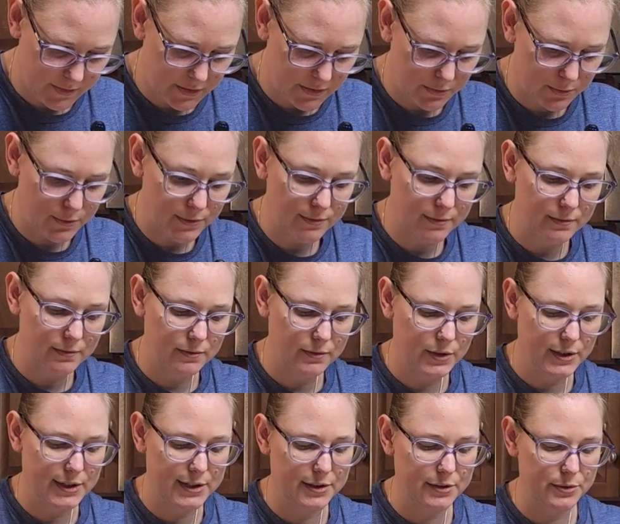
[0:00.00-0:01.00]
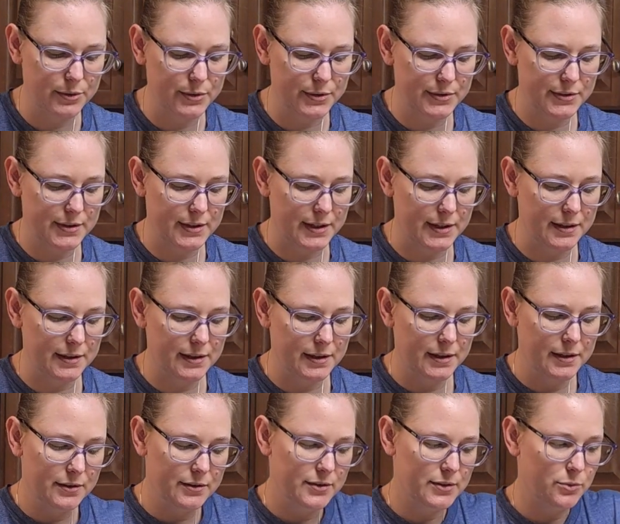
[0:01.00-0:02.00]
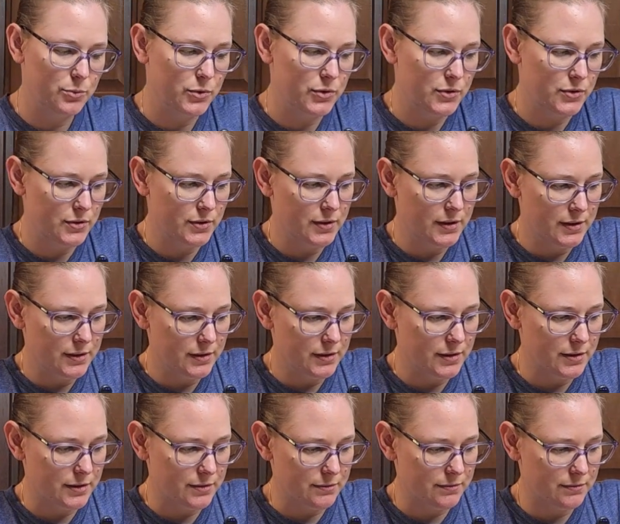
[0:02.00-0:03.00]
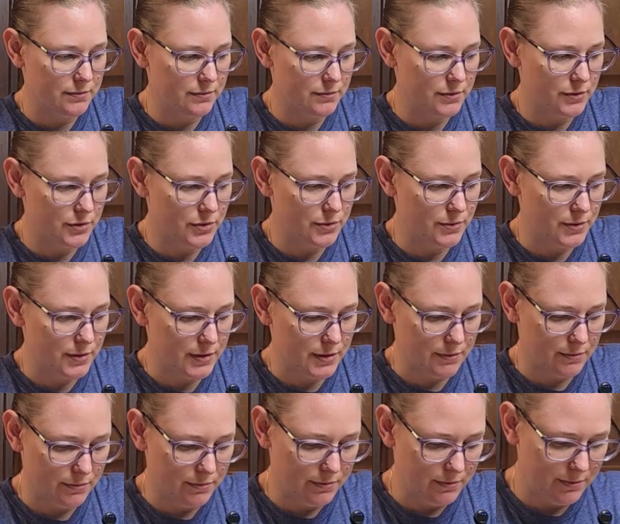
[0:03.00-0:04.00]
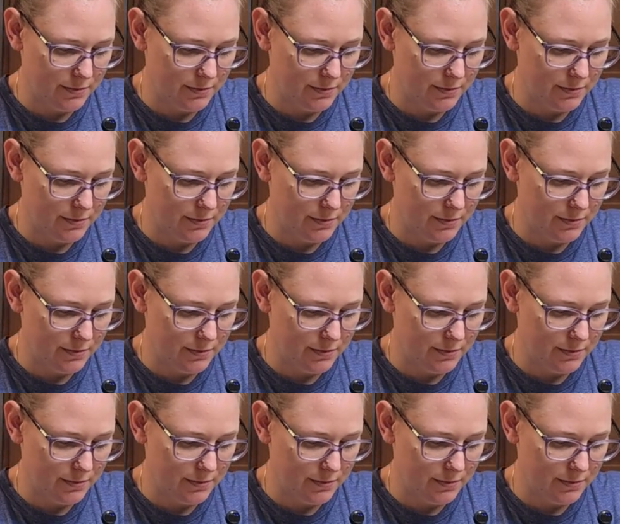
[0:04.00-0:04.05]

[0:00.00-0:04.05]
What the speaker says: This one kind of looks like someone's, doing the